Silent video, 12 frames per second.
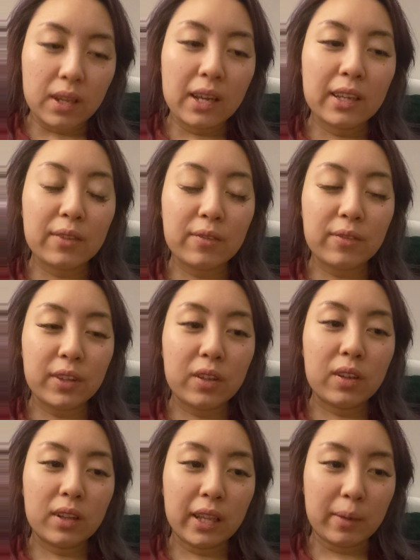I can
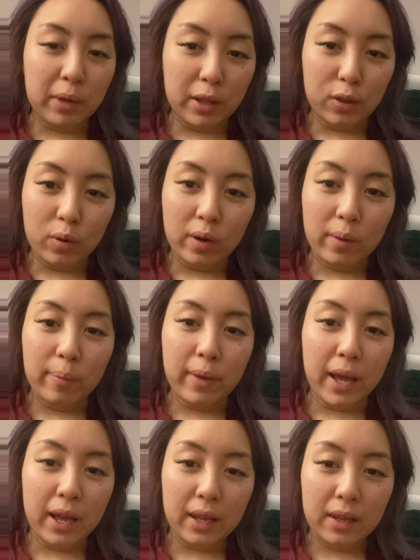feel like my lower
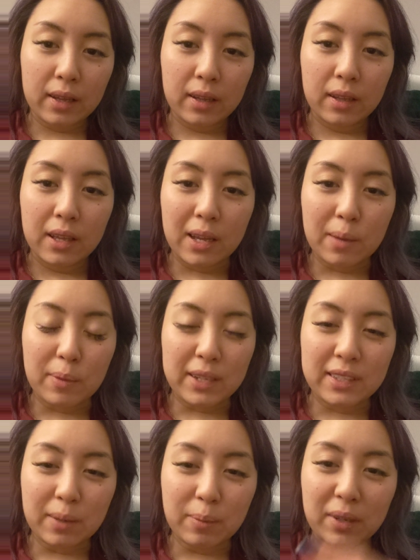back and my
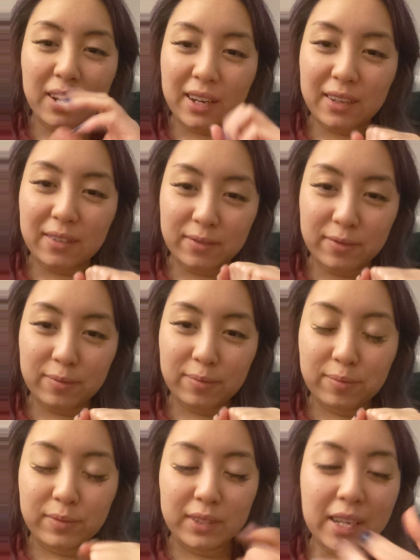stomach kind of
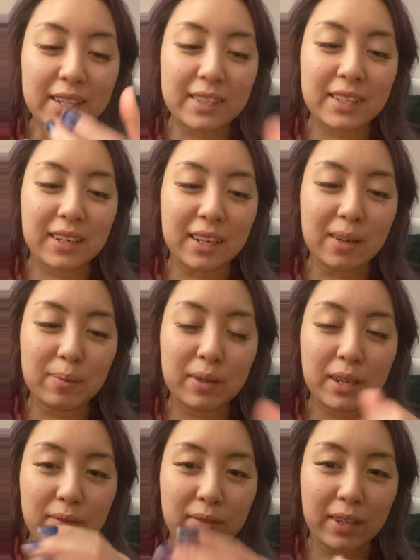tensing up,
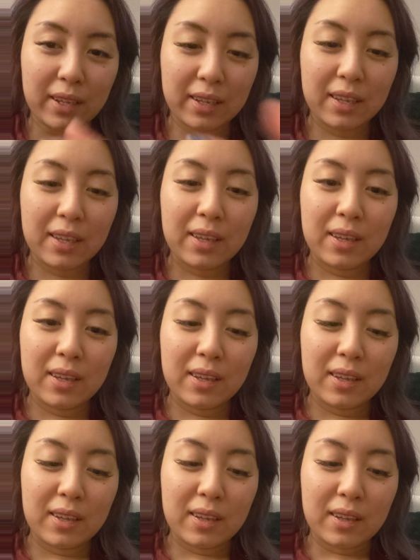kind of like
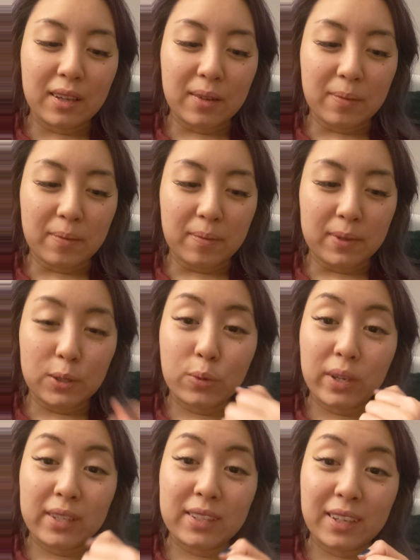
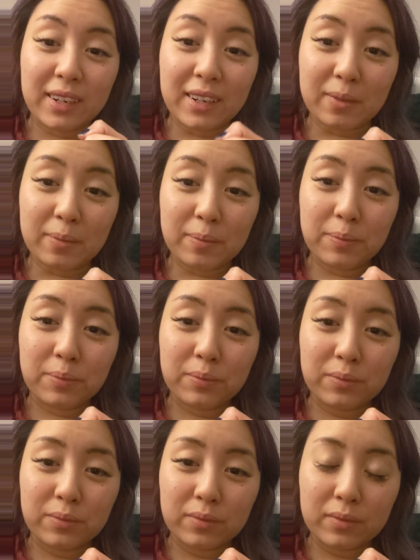squeezing up.
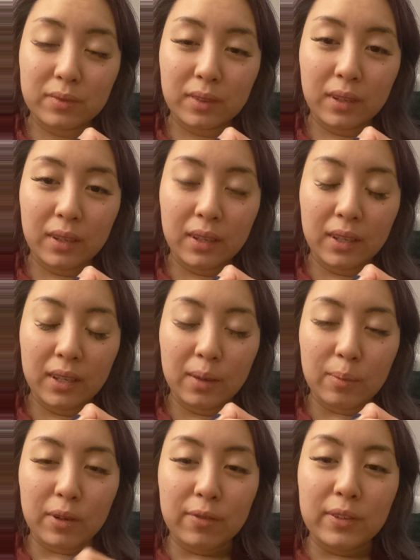
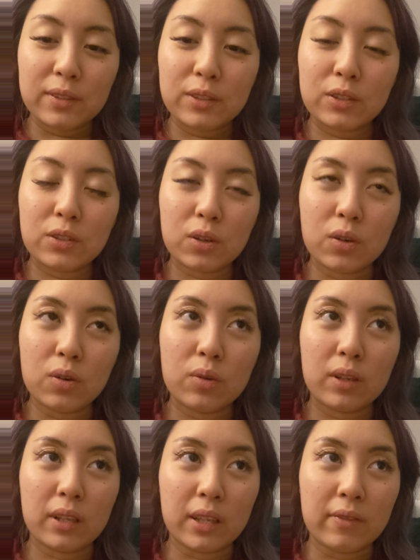But it feels so
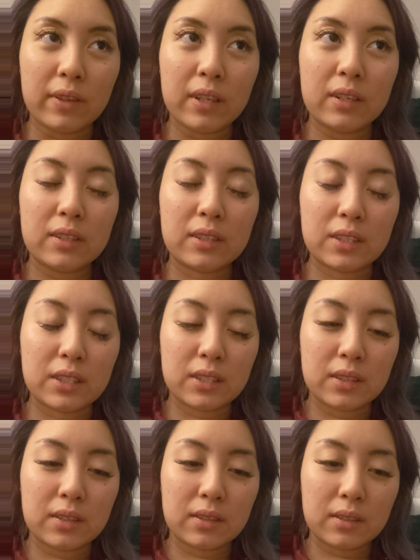relieving to
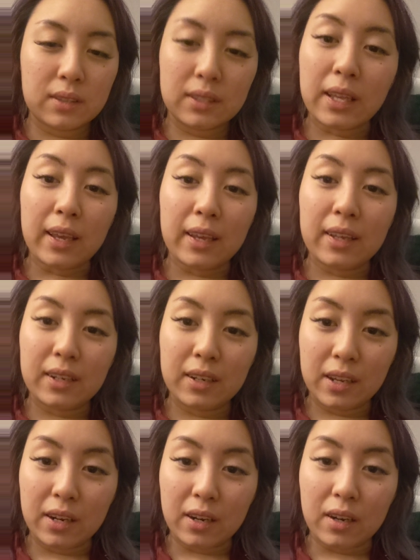just say it
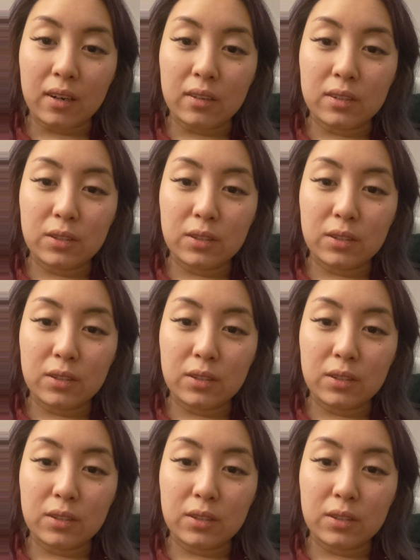here